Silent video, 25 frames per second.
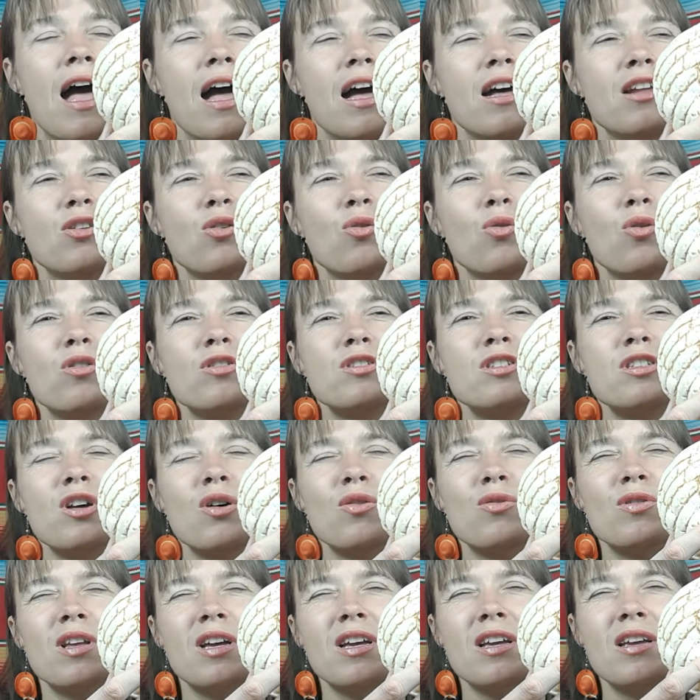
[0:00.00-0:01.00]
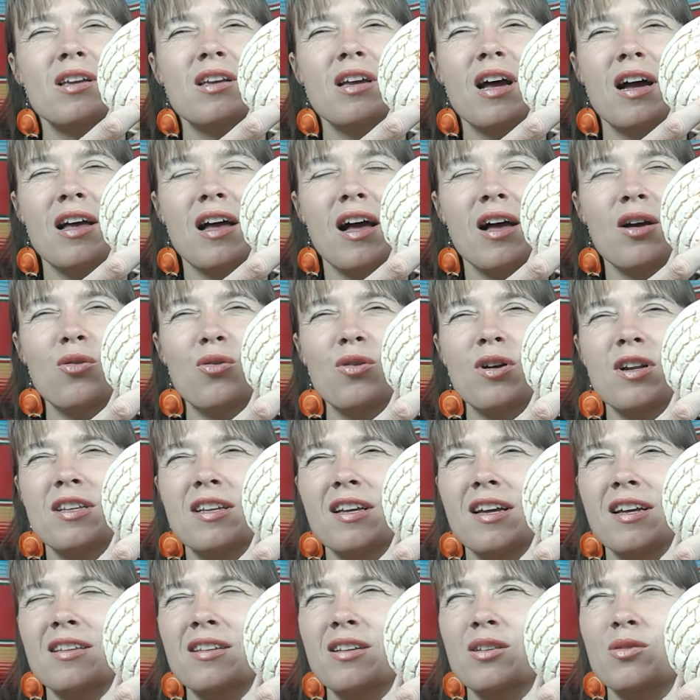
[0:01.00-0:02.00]
And also I
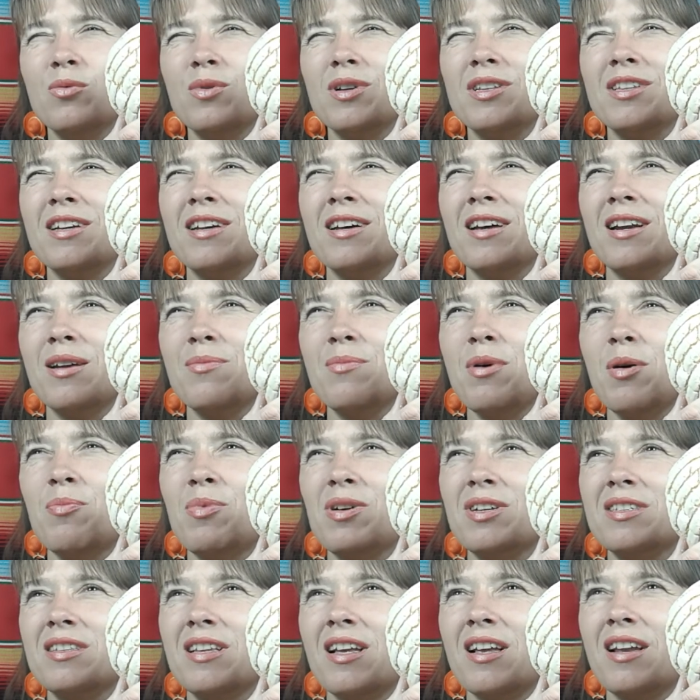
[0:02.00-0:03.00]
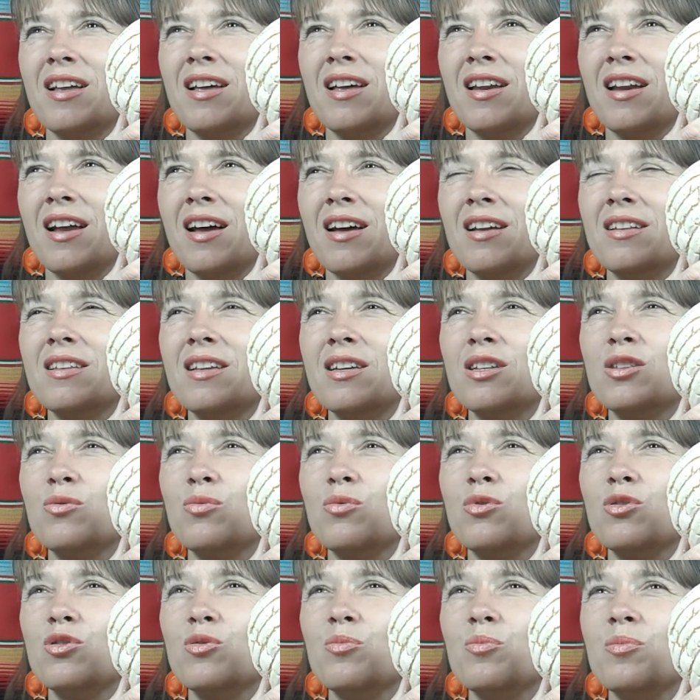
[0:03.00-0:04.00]
already ate it with crema pastelera. That
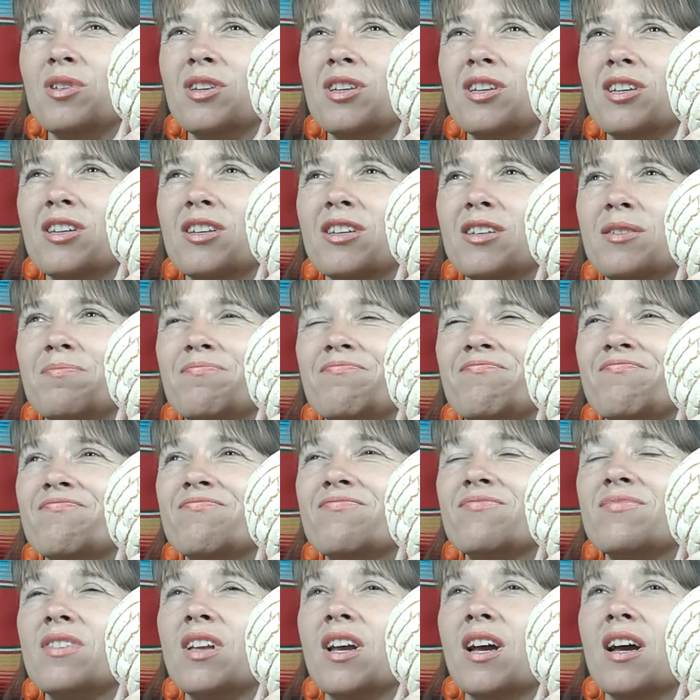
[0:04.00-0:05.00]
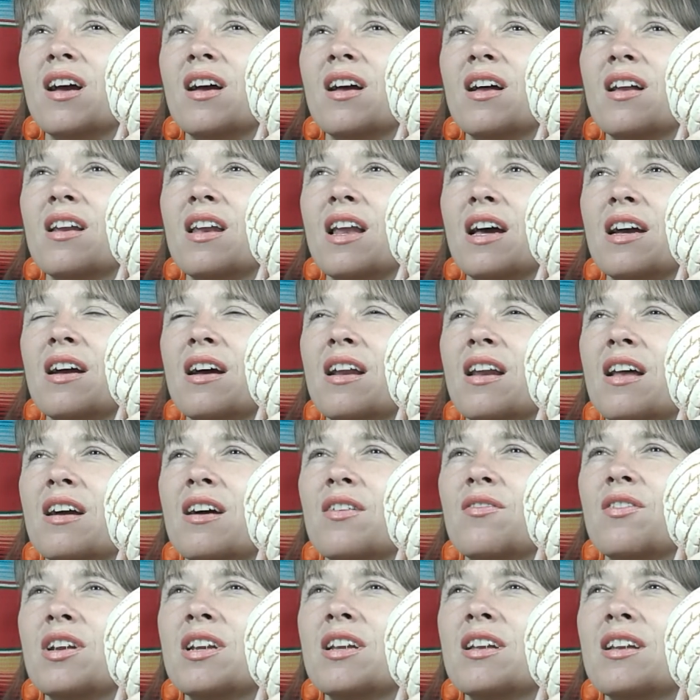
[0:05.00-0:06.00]
would be like
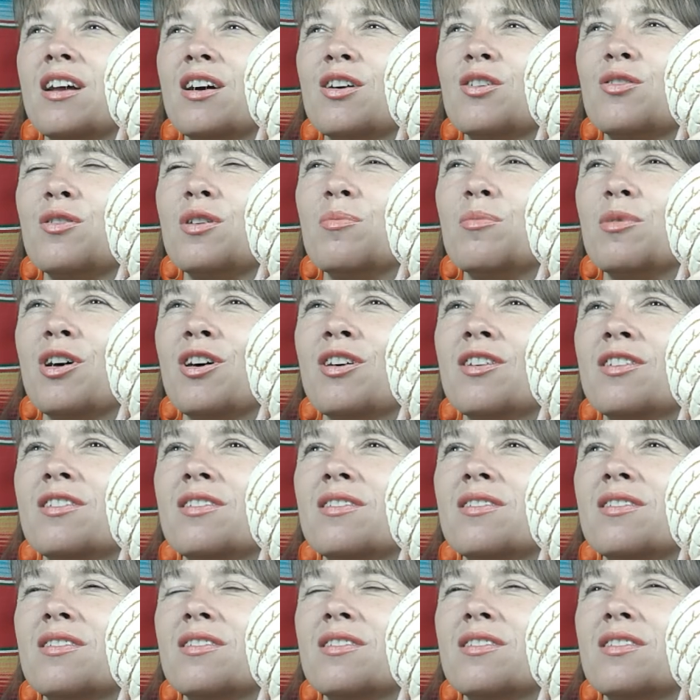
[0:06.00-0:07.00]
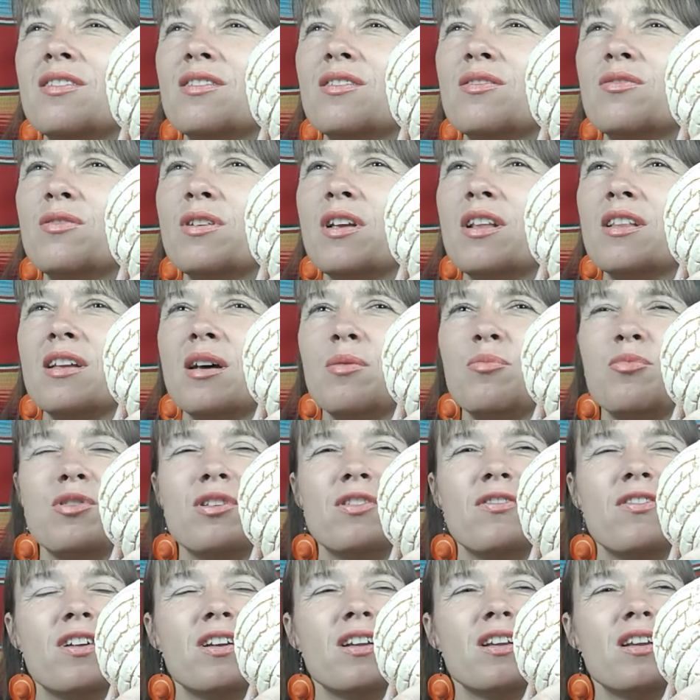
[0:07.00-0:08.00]
a vanilla cream, no? Filled up
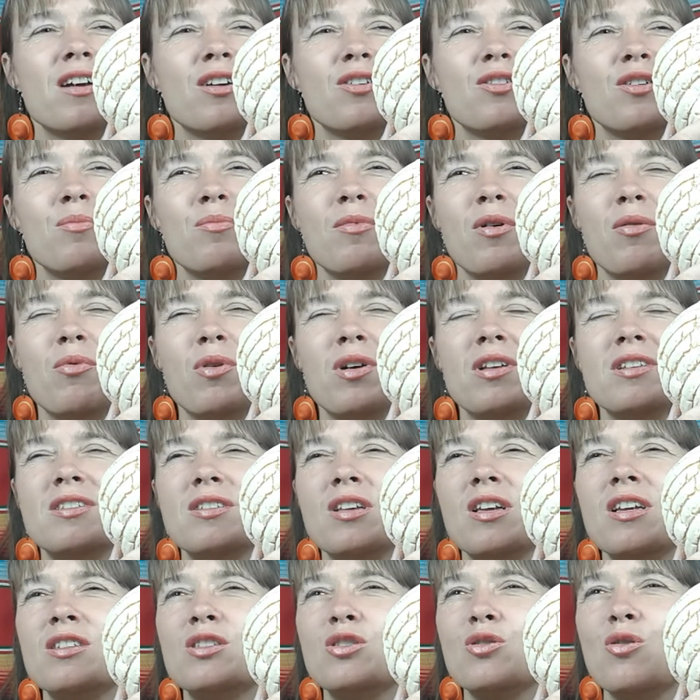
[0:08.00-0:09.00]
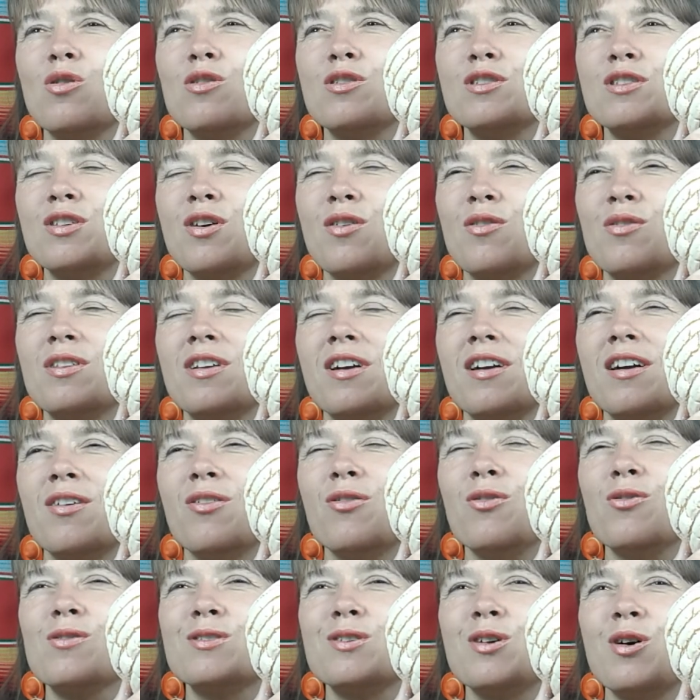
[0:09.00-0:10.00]
with vanilla cream. It's also, there are
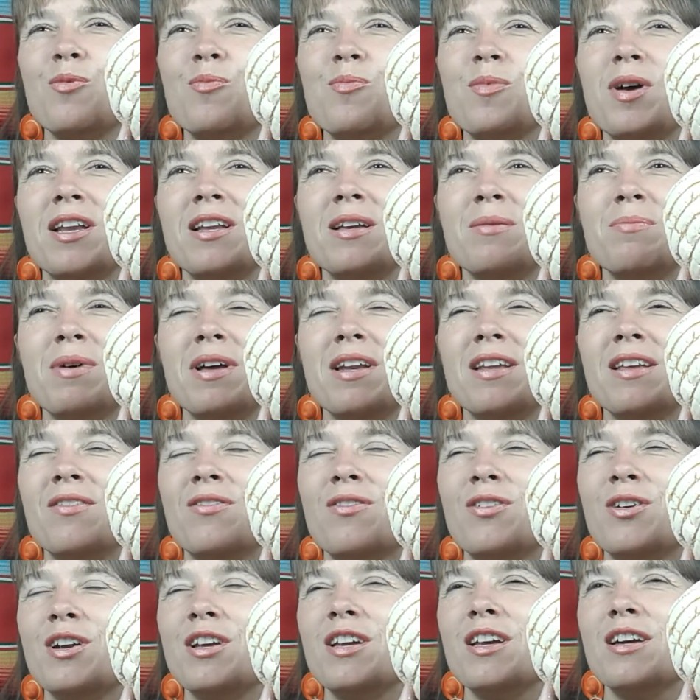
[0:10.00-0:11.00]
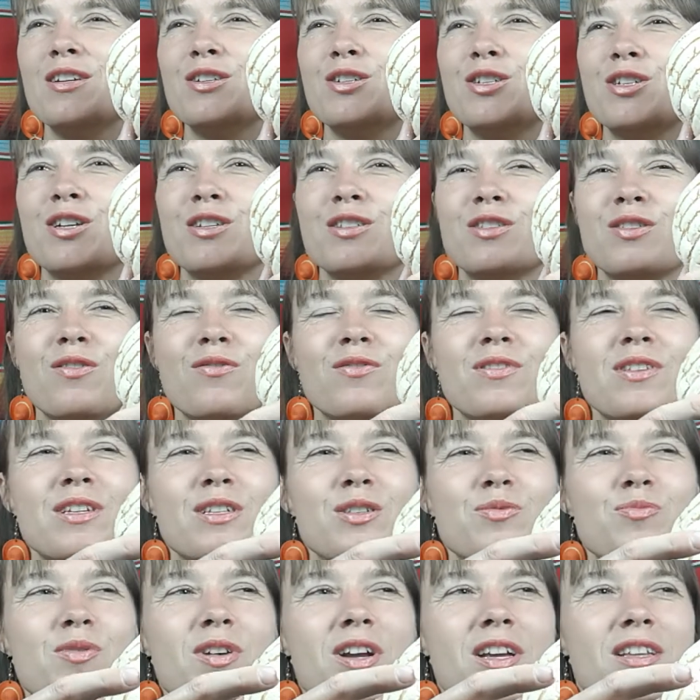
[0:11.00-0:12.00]
also many variations of
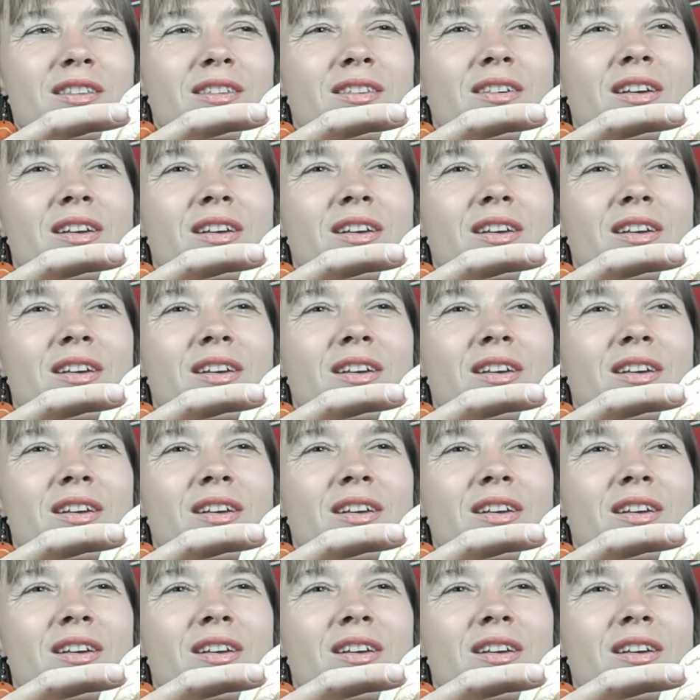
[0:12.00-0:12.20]
this bread.